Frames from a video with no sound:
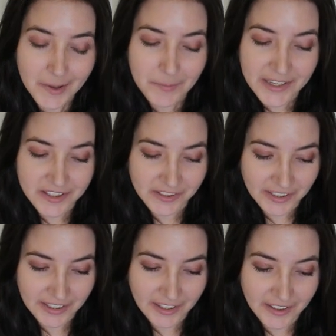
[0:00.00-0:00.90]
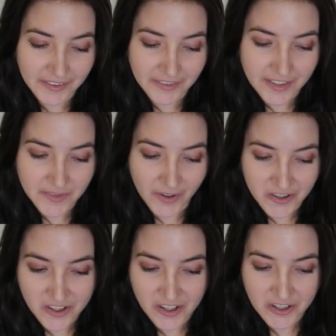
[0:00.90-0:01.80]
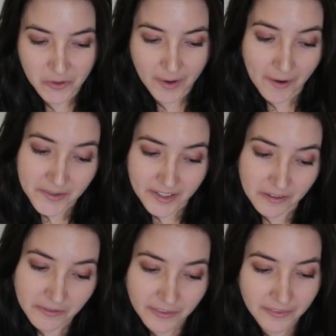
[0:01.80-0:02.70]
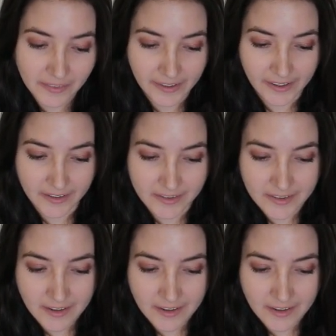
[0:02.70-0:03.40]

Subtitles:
basically this function you could do count if, and